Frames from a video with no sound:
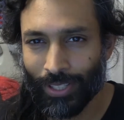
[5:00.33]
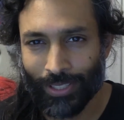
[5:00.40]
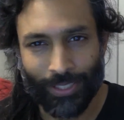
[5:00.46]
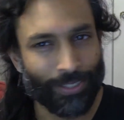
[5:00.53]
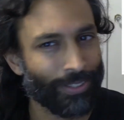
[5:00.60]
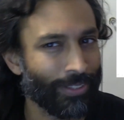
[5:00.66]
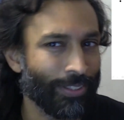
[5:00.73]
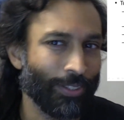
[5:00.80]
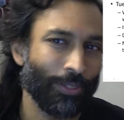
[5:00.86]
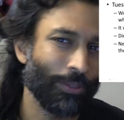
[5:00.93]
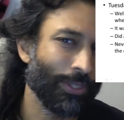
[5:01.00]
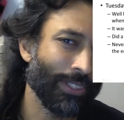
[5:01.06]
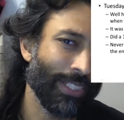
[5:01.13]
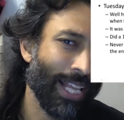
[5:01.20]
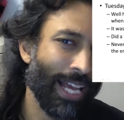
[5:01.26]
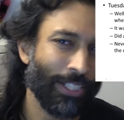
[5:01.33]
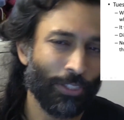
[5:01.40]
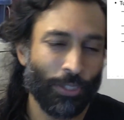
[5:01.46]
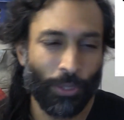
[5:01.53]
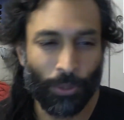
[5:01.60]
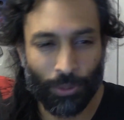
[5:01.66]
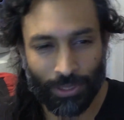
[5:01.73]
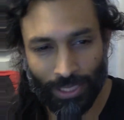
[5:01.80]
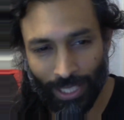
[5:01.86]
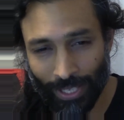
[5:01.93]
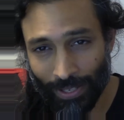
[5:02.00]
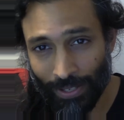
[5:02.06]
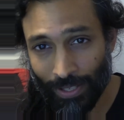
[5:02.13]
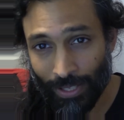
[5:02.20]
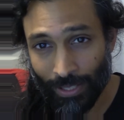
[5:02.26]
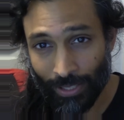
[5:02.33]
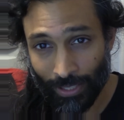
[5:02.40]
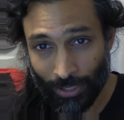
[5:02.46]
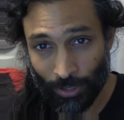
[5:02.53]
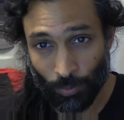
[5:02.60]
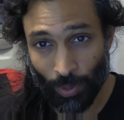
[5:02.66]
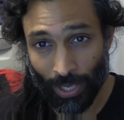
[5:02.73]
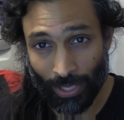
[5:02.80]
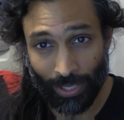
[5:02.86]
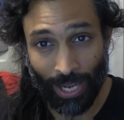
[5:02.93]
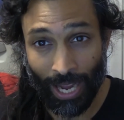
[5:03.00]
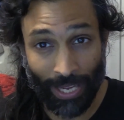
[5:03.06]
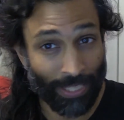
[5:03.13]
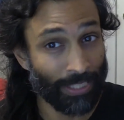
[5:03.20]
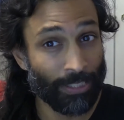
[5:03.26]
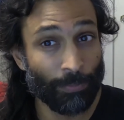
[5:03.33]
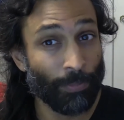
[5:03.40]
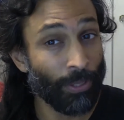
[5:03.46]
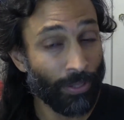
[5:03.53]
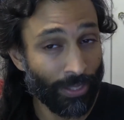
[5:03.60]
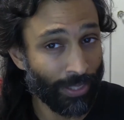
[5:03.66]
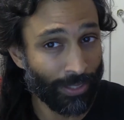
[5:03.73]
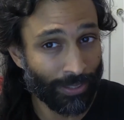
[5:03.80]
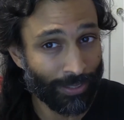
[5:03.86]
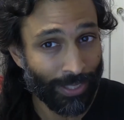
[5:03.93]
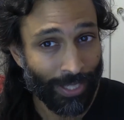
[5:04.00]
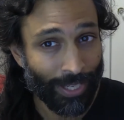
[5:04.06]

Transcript: just, this last Tuesday is when I experienced,